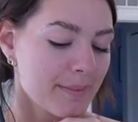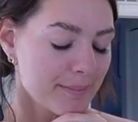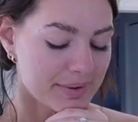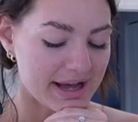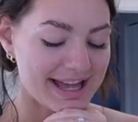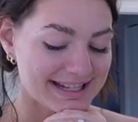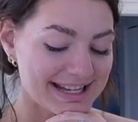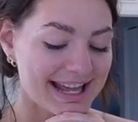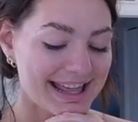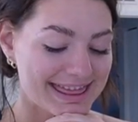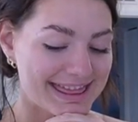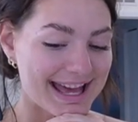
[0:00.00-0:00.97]
But
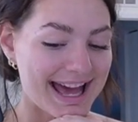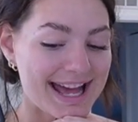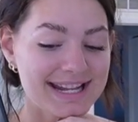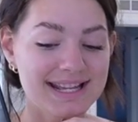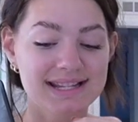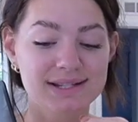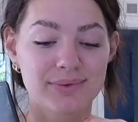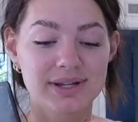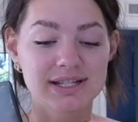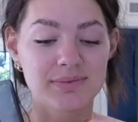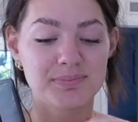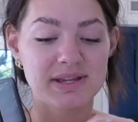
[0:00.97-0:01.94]
that is
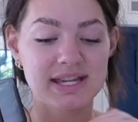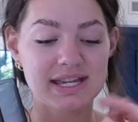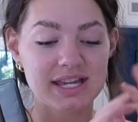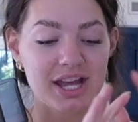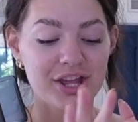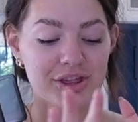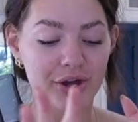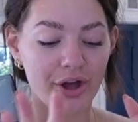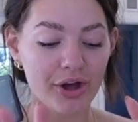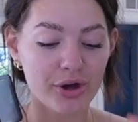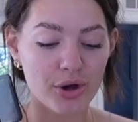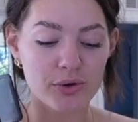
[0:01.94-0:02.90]
going to be the
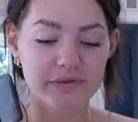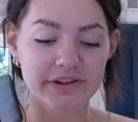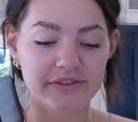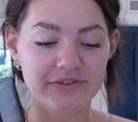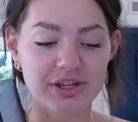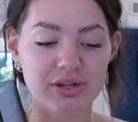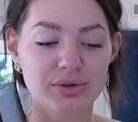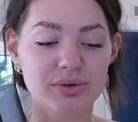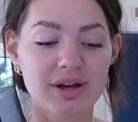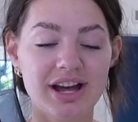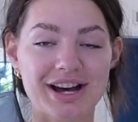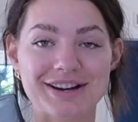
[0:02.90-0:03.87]

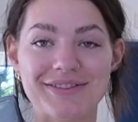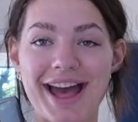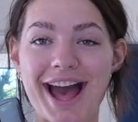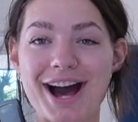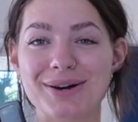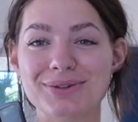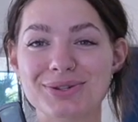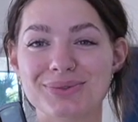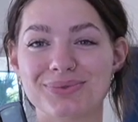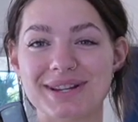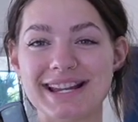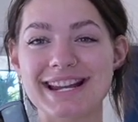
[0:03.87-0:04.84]
overview of how to
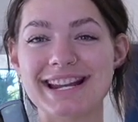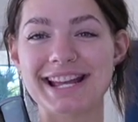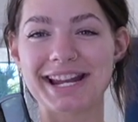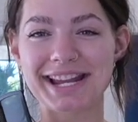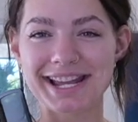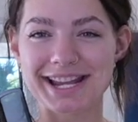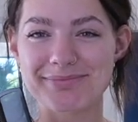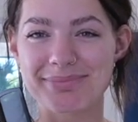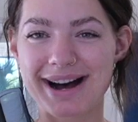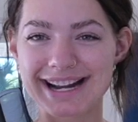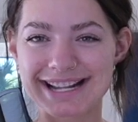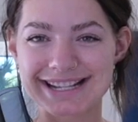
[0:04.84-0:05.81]
read an
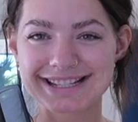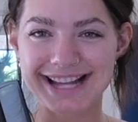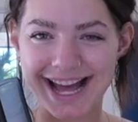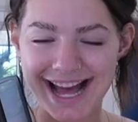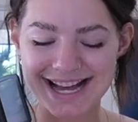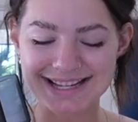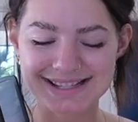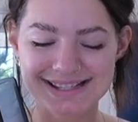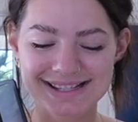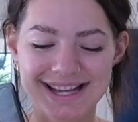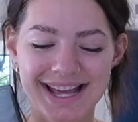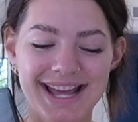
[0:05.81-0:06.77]
Inbody
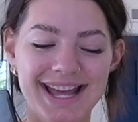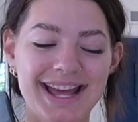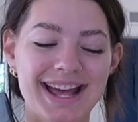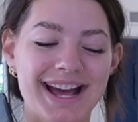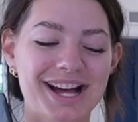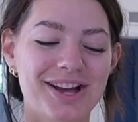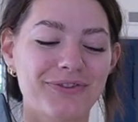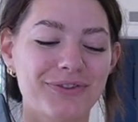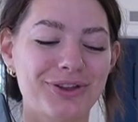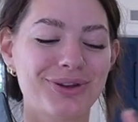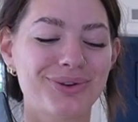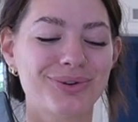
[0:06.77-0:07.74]
test. If
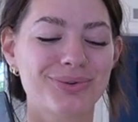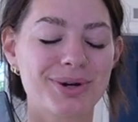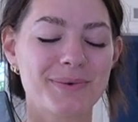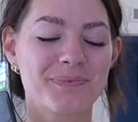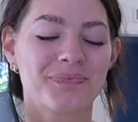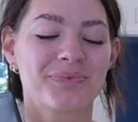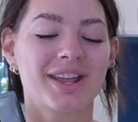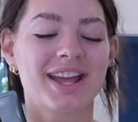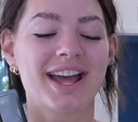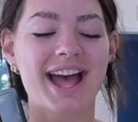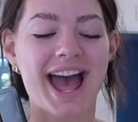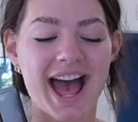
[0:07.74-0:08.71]
you
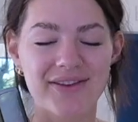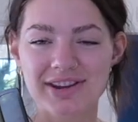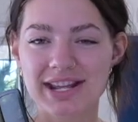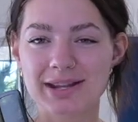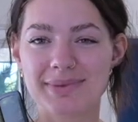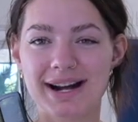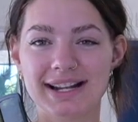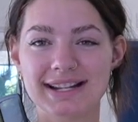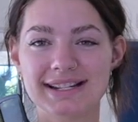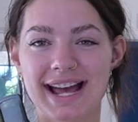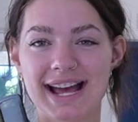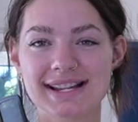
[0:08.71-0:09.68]
have an
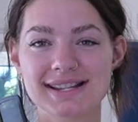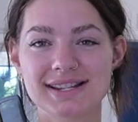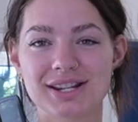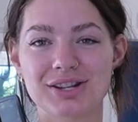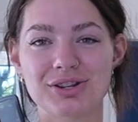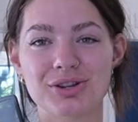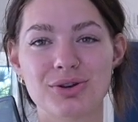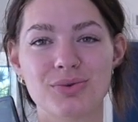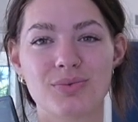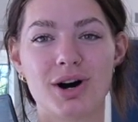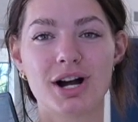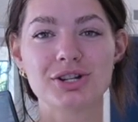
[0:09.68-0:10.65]
Inbody test and you
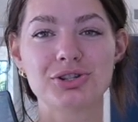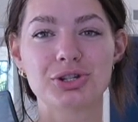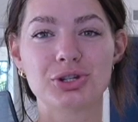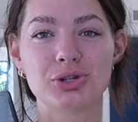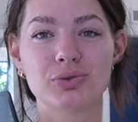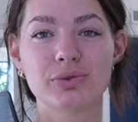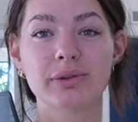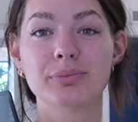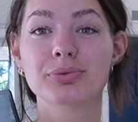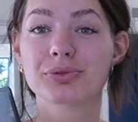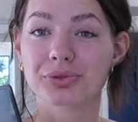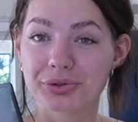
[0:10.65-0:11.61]
want to
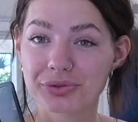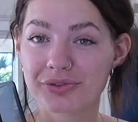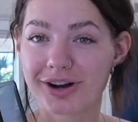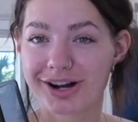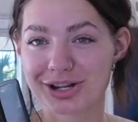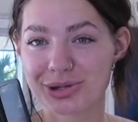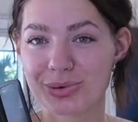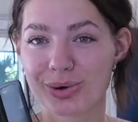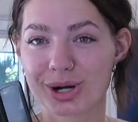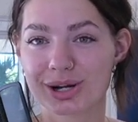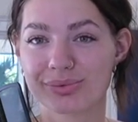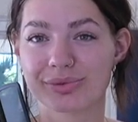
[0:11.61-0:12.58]
improve on
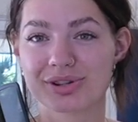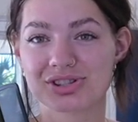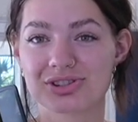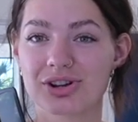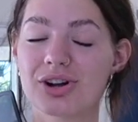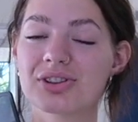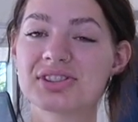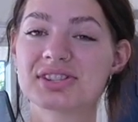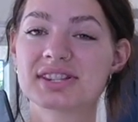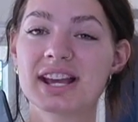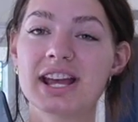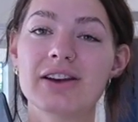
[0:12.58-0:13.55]
your
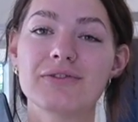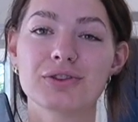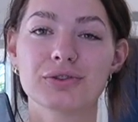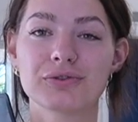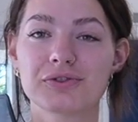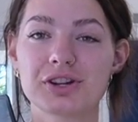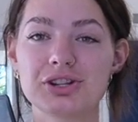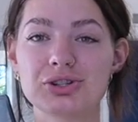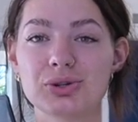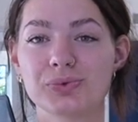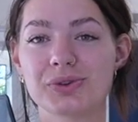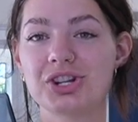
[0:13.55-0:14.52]
results, feel free
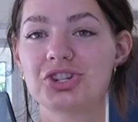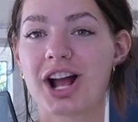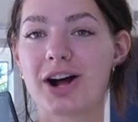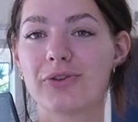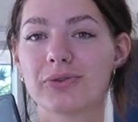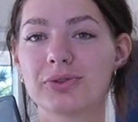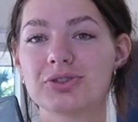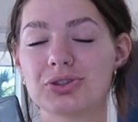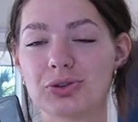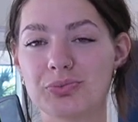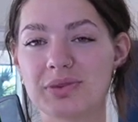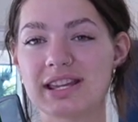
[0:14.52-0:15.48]
to reach out
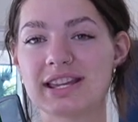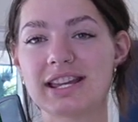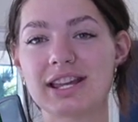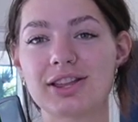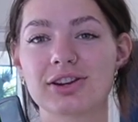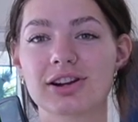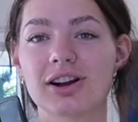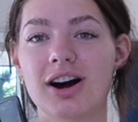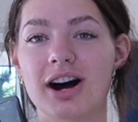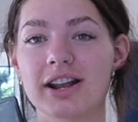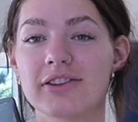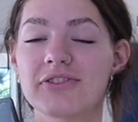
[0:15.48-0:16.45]
to me either
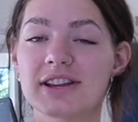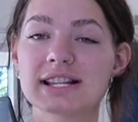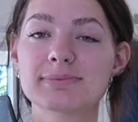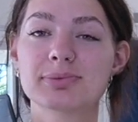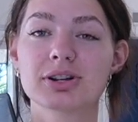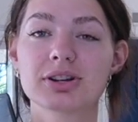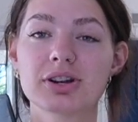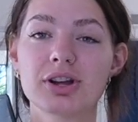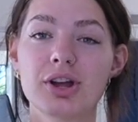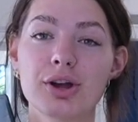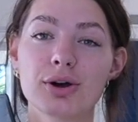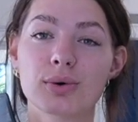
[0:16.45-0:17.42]
on Facebook
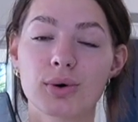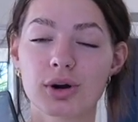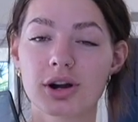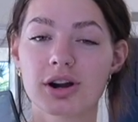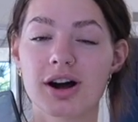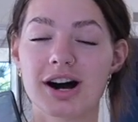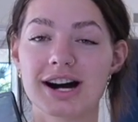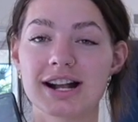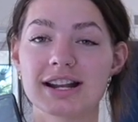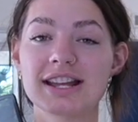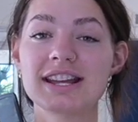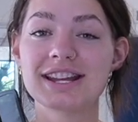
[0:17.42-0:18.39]
or
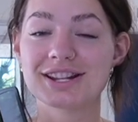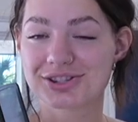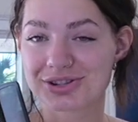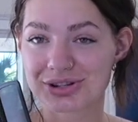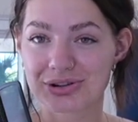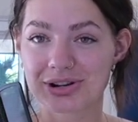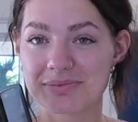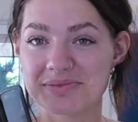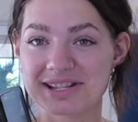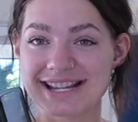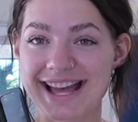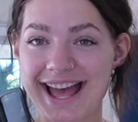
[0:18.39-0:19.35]
on
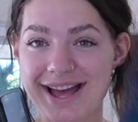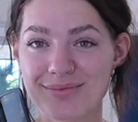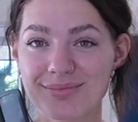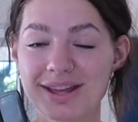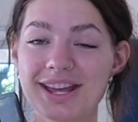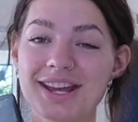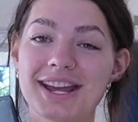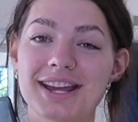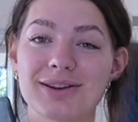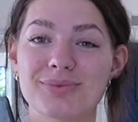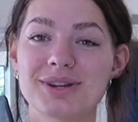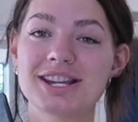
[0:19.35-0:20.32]
Instagram DM,
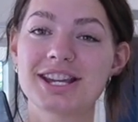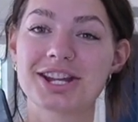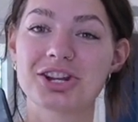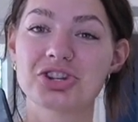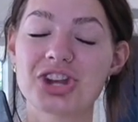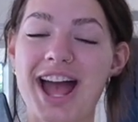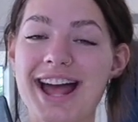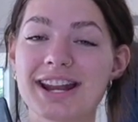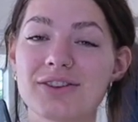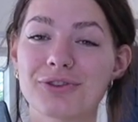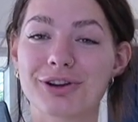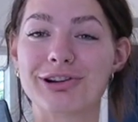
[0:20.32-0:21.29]
and we can chat
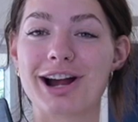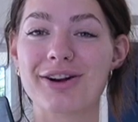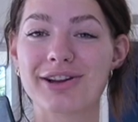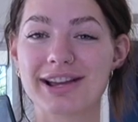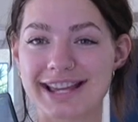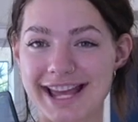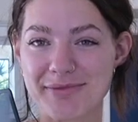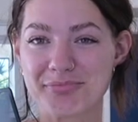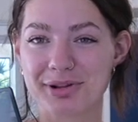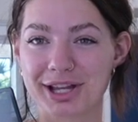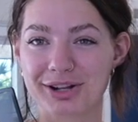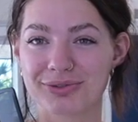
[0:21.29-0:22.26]
and figure out a game
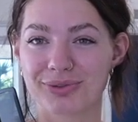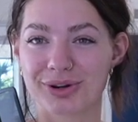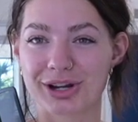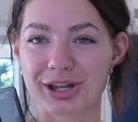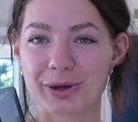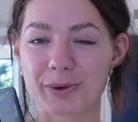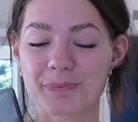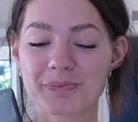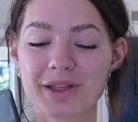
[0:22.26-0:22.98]
plan for you.